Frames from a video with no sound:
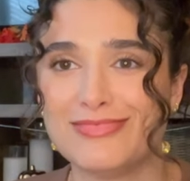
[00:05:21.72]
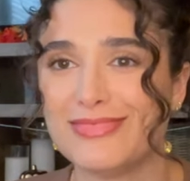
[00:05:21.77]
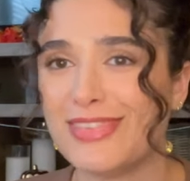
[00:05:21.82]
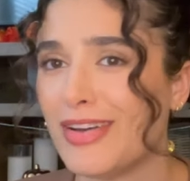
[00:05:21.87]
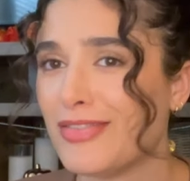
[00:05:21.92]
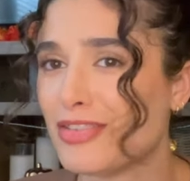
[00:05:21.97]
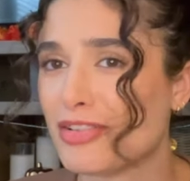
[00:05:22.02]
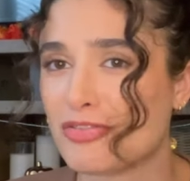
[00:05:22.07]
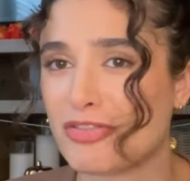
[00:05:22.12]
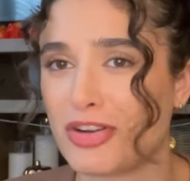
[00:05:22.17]
of
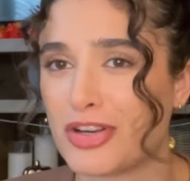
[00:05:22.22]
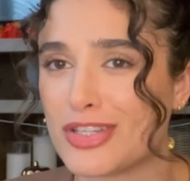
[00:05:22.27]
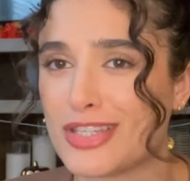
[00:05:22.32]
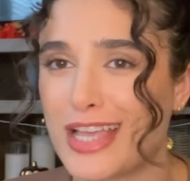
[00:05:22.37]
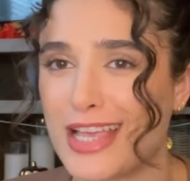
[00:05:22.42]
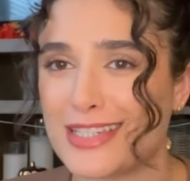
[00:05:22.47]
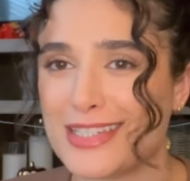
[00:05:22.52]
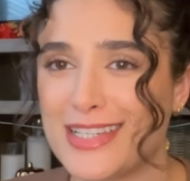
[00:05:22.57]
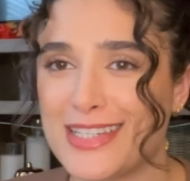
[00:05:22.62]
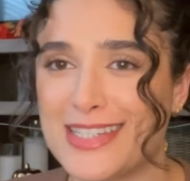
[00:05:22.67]
the first
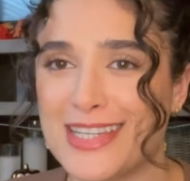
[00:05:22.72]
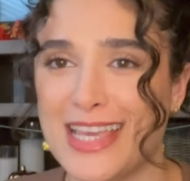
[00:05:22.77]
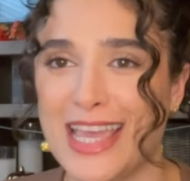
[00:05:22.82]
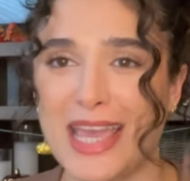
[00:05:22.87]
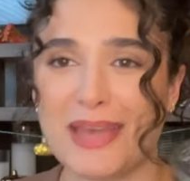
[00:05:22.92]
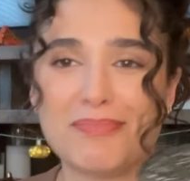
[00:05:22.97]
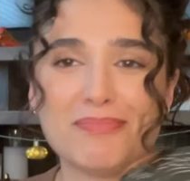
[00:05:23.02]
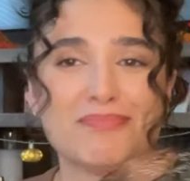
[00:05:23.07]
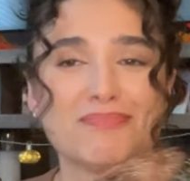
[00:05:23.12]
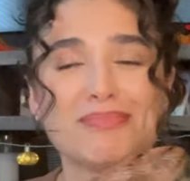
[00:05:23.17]
SEC
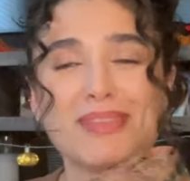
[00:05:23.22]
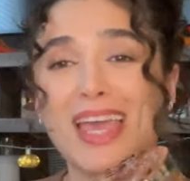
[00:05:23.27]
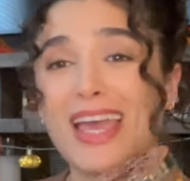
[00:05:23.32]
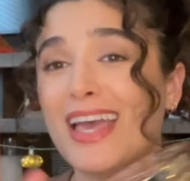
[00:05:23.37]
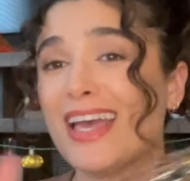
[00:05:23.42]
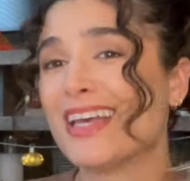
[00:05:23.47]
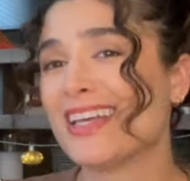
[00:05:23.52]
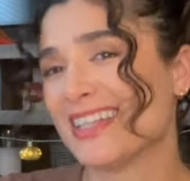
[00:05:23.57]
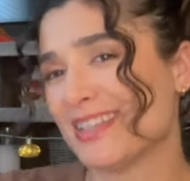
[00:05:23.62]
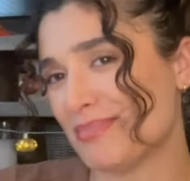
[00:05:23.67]
game
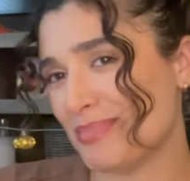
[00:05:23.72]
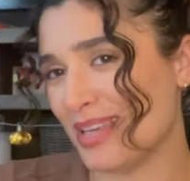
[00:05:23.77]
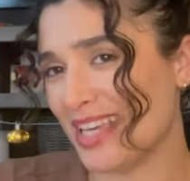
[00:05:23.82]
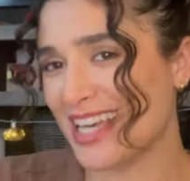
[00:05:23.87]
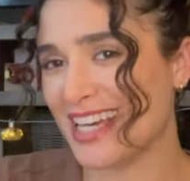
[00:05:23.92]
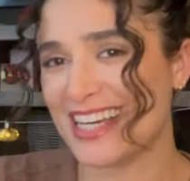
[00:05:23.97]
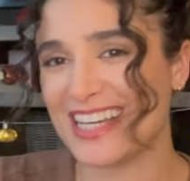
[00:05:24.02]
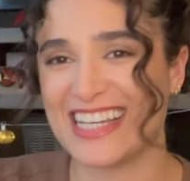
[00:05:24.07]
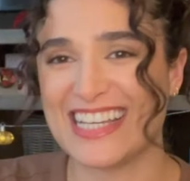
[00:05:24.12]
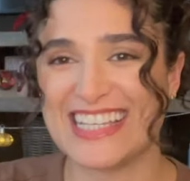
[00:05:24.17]

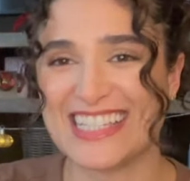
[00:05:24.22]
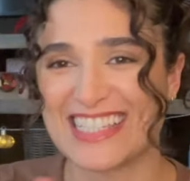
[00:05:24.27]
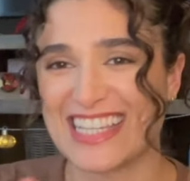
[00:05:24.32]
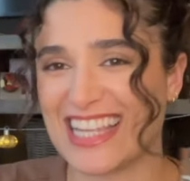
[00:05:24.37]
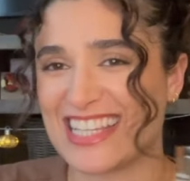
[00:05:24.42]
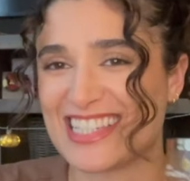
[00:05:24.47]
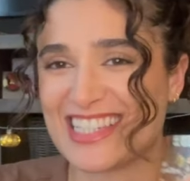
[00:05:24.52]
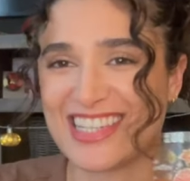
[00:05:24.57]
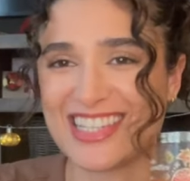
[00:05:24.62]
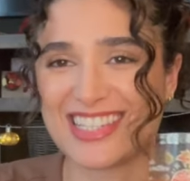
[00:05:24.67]
because
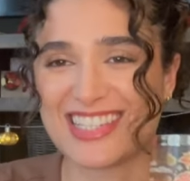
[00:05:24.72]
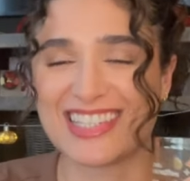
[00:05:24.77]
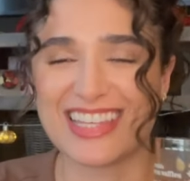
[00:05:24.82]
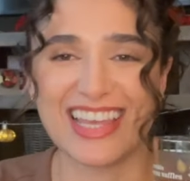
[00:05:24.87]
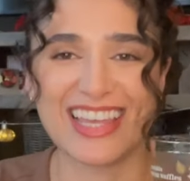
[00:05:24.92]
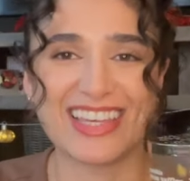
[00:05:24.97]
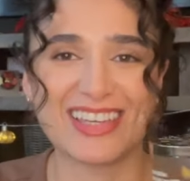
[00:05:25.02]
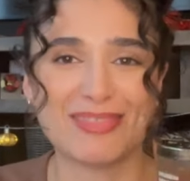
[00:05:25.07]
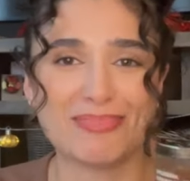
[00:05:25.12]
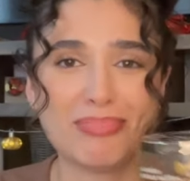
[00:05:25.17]
that's just
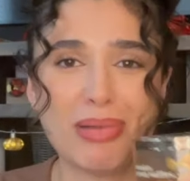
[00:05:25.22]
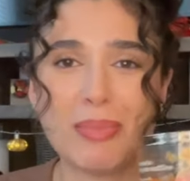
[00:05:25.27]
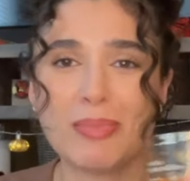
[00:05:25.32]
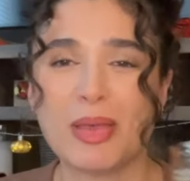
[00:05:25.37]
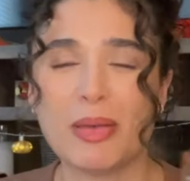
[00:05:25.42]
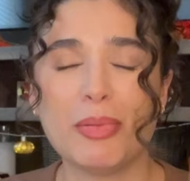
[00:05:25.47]
like pumpkin